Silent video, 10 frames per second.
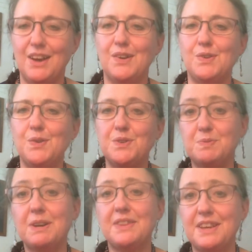who was
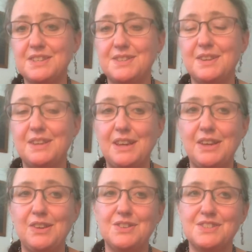one of
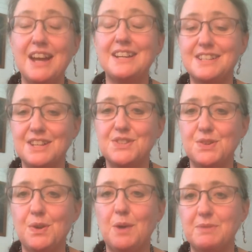the scientists
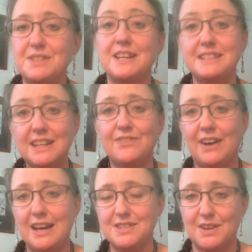who helped us
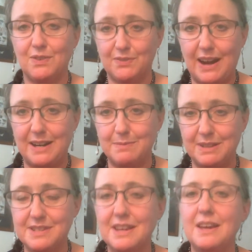identify several
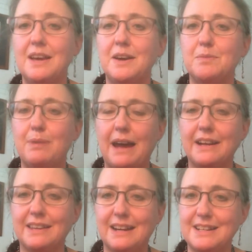vitamins back
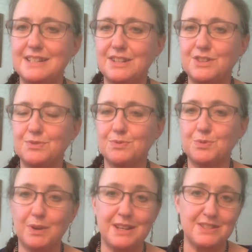in the
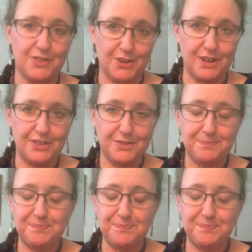1920s and 30s.